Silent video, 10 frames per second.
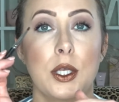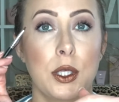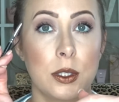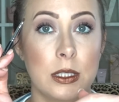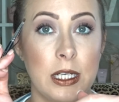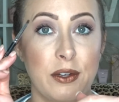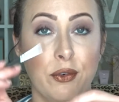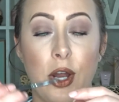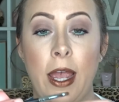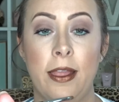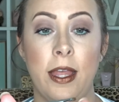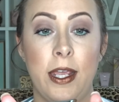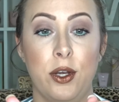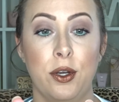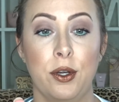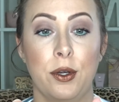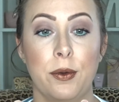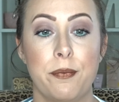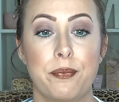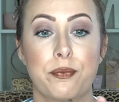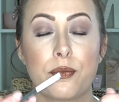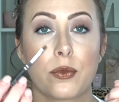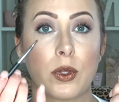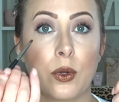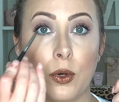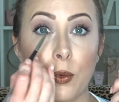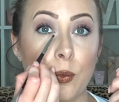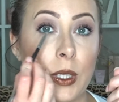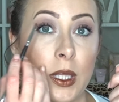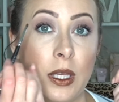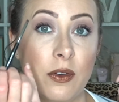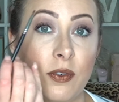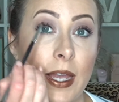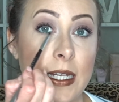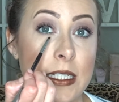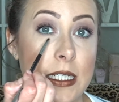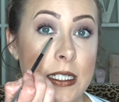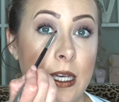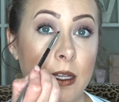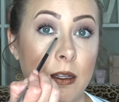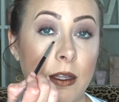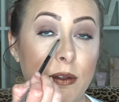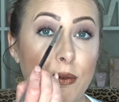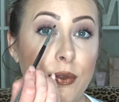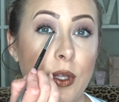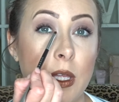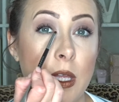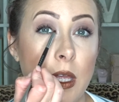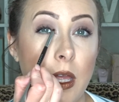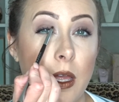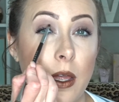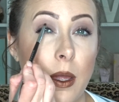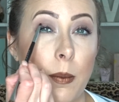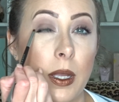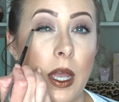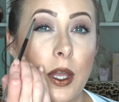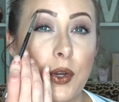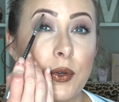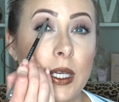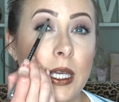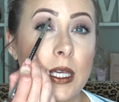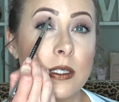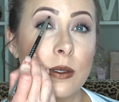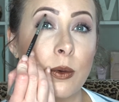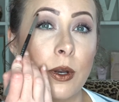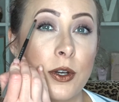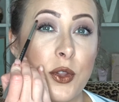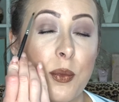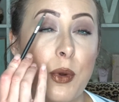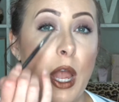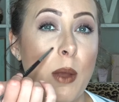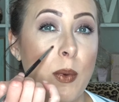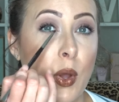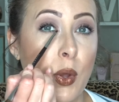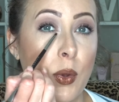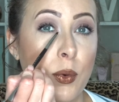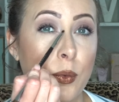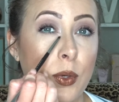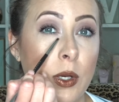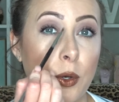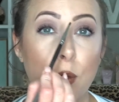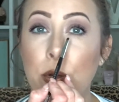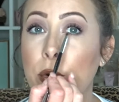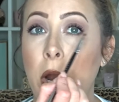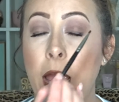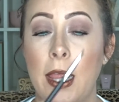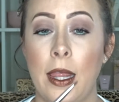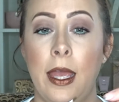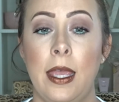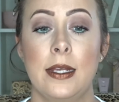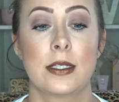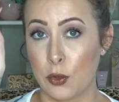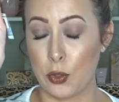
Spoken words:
using it for eyeliner, or a really fine detail of a cut crease or under the brow bone, inner corner highlight.